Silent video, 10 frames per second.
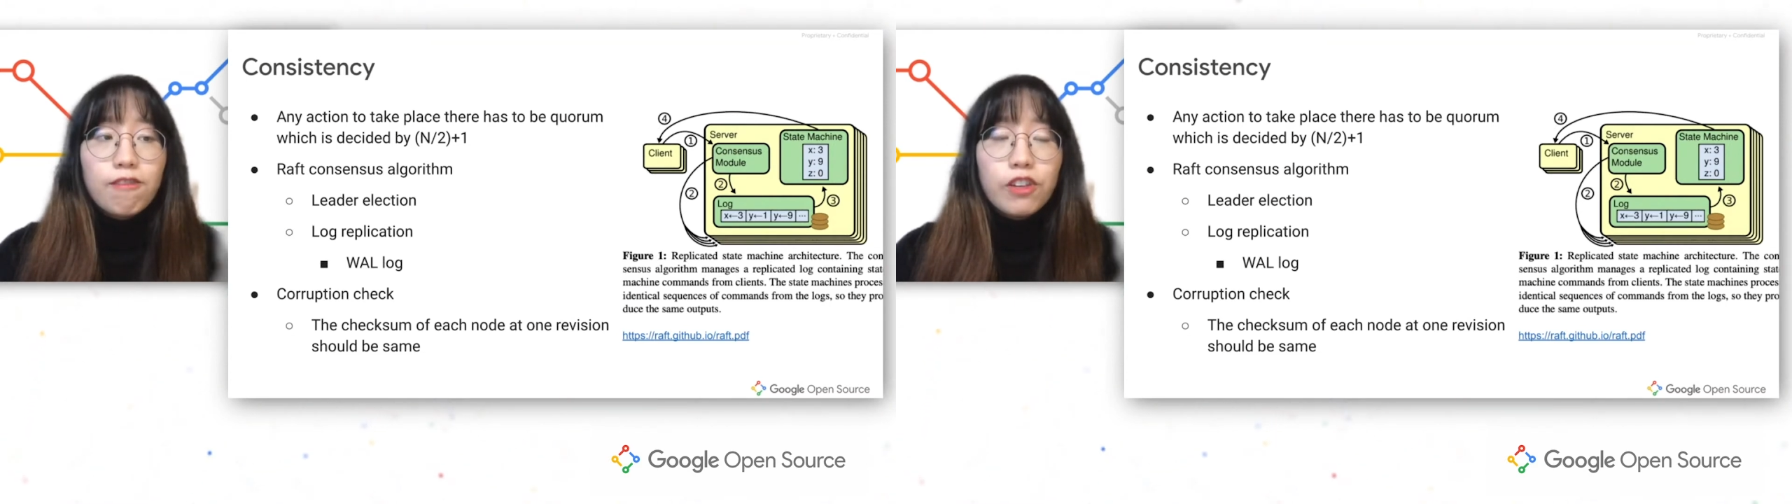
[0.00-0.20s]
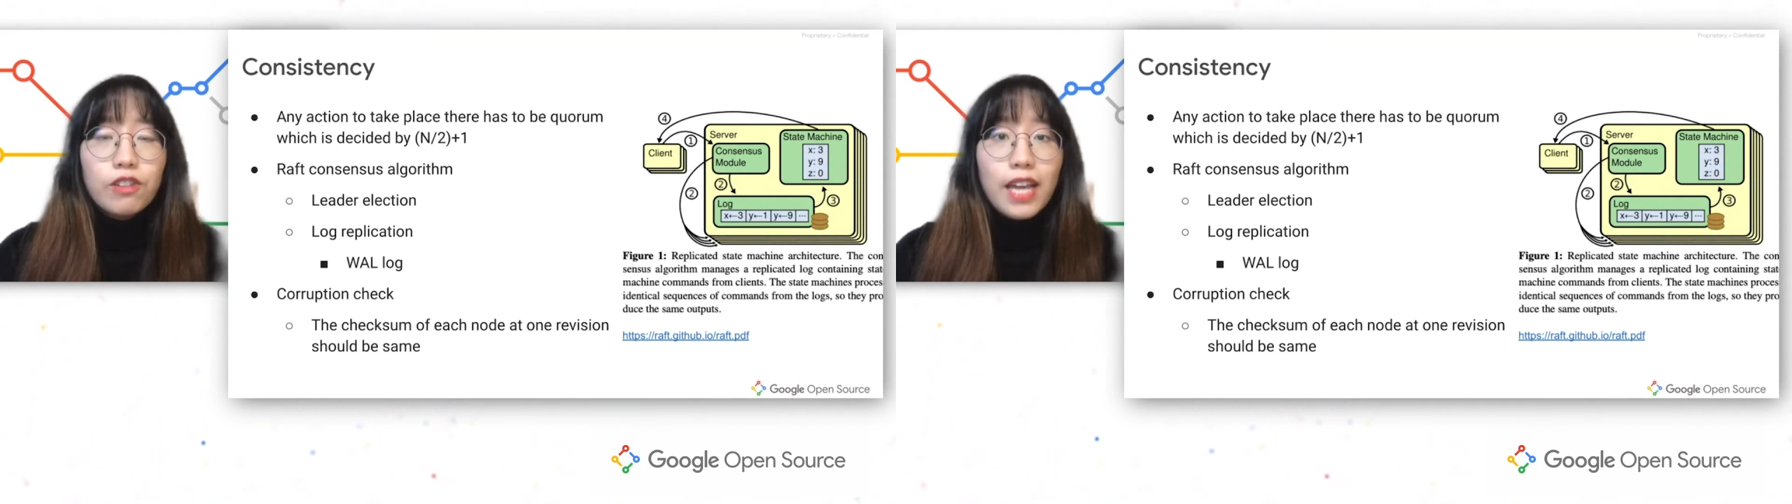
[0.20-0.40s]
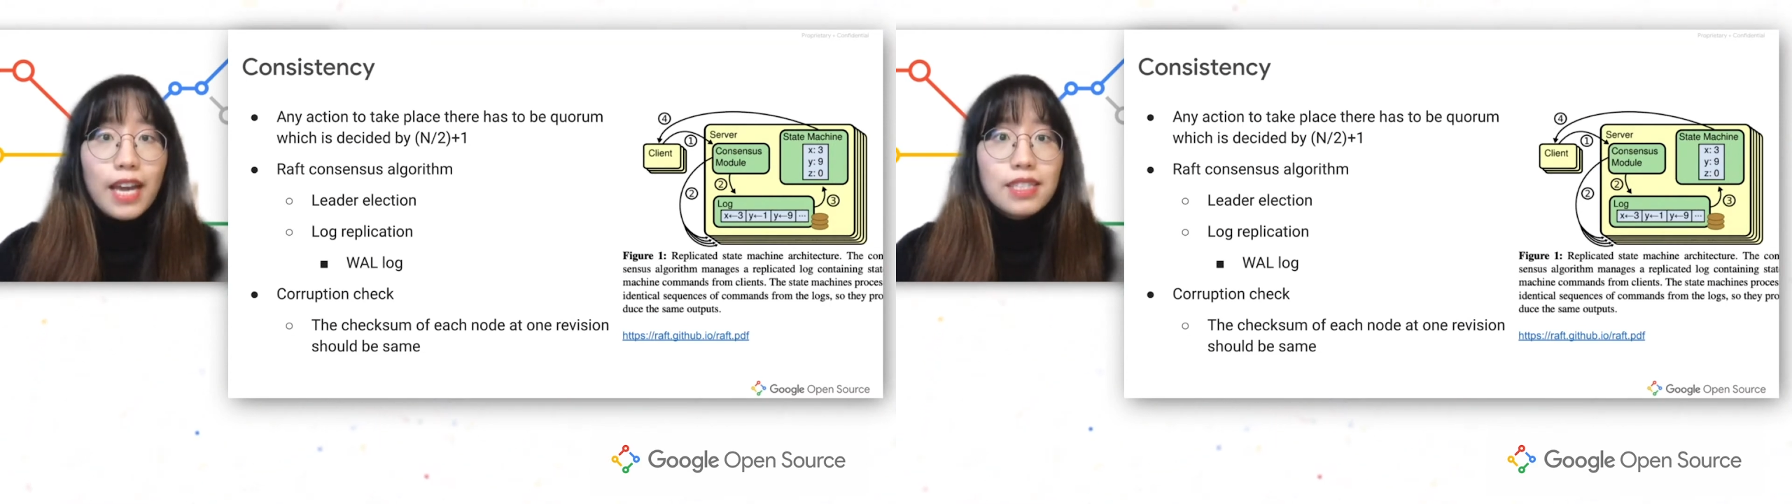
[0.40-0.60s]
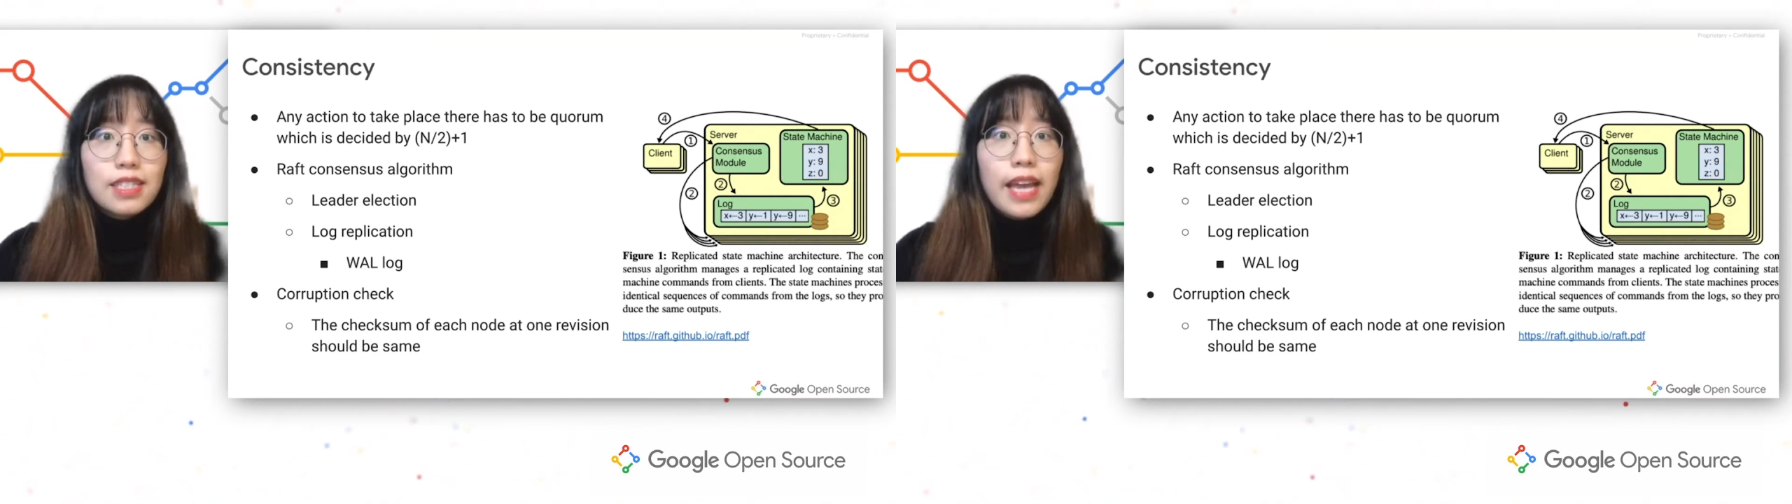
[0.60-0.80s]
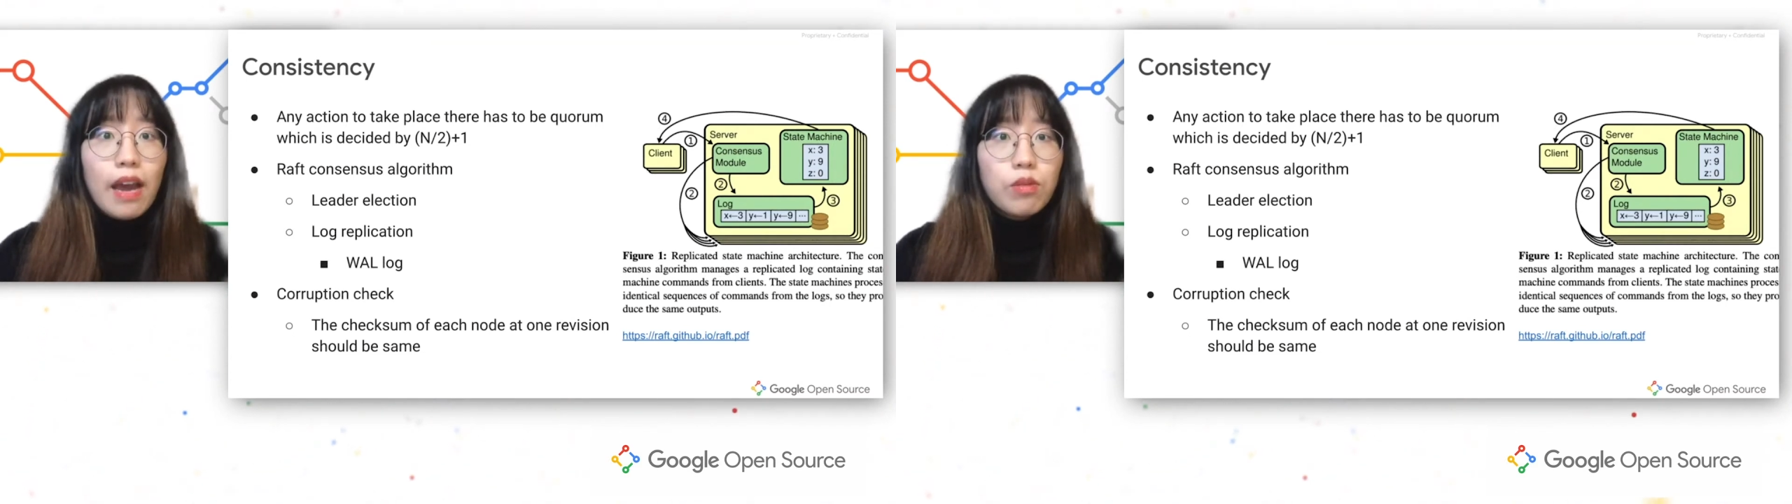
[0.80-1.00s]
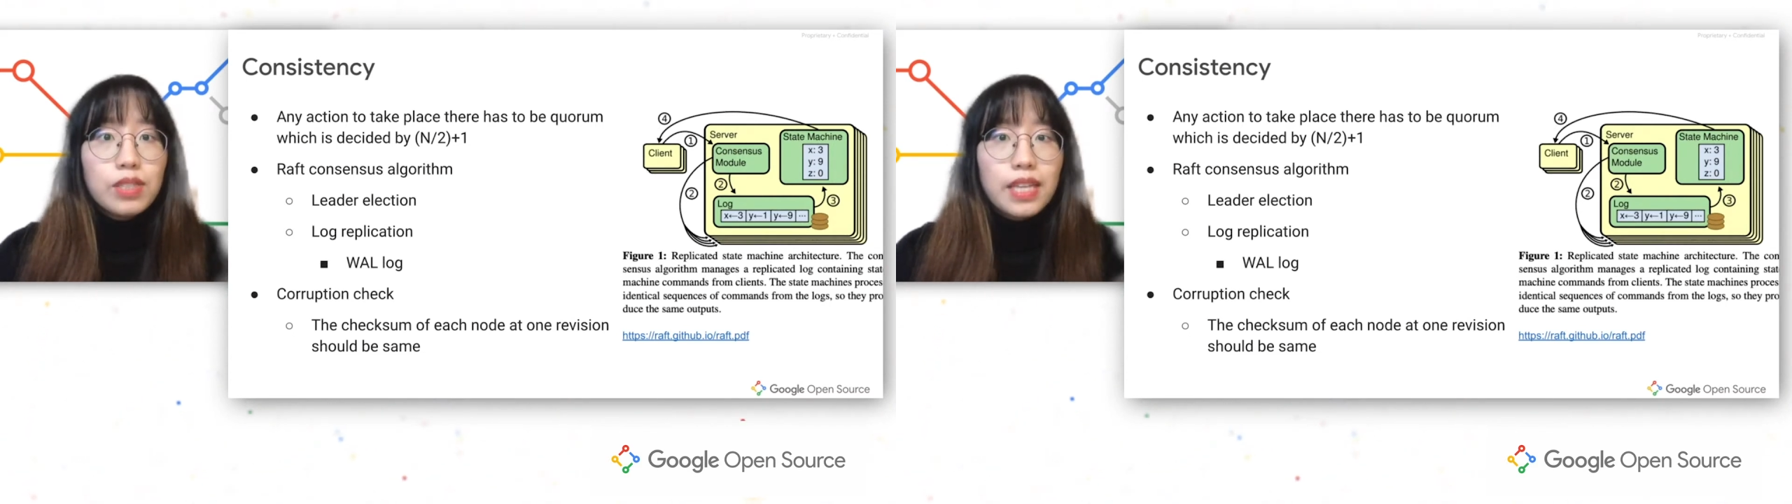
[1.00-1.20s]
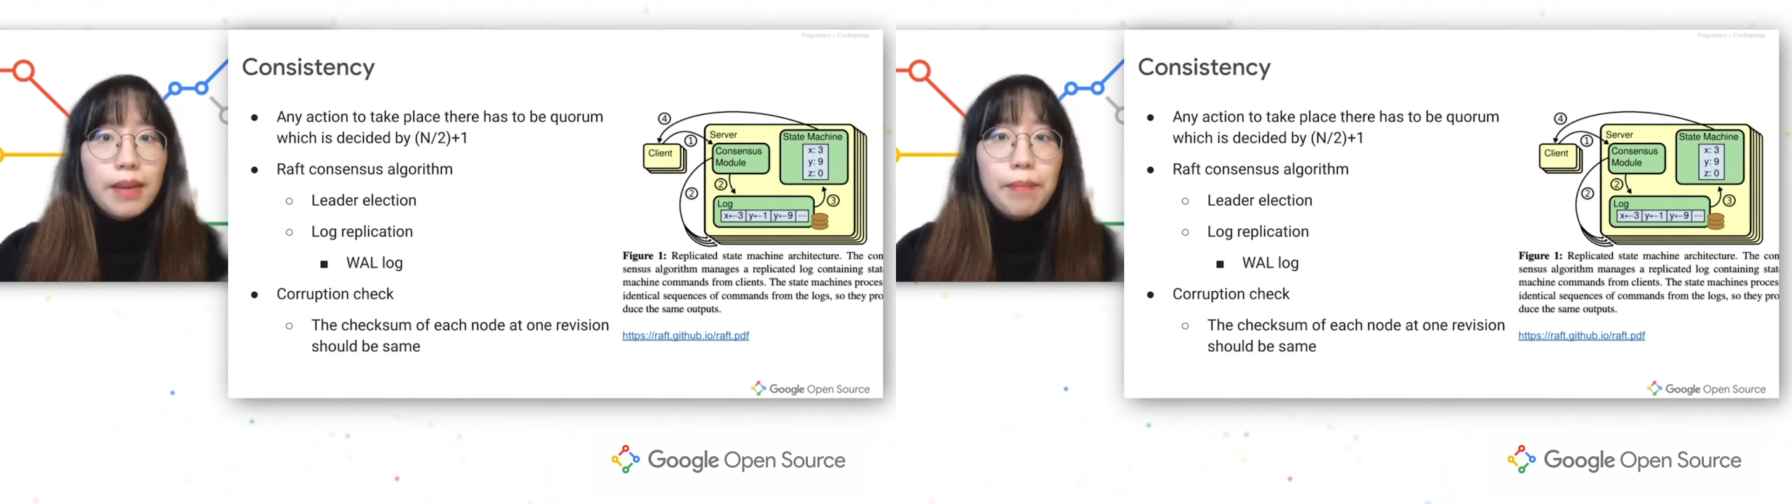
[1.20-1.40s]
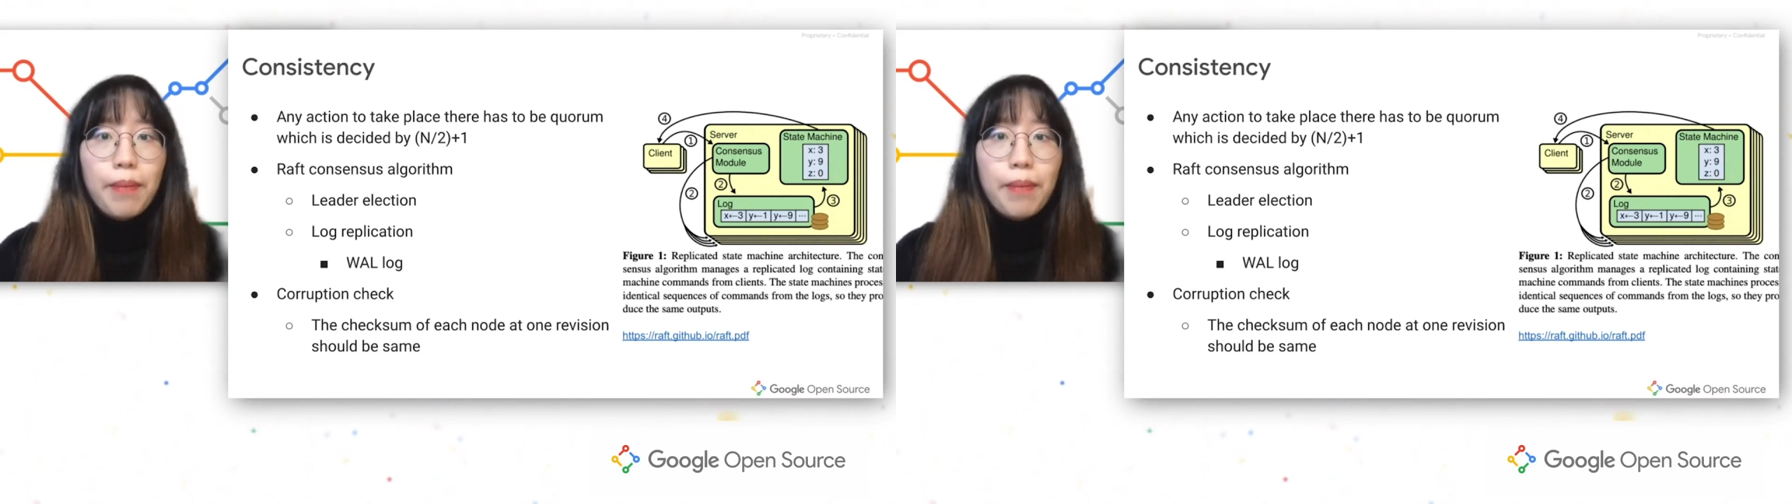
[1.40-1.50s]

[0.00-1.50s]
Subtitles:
viewed as healthy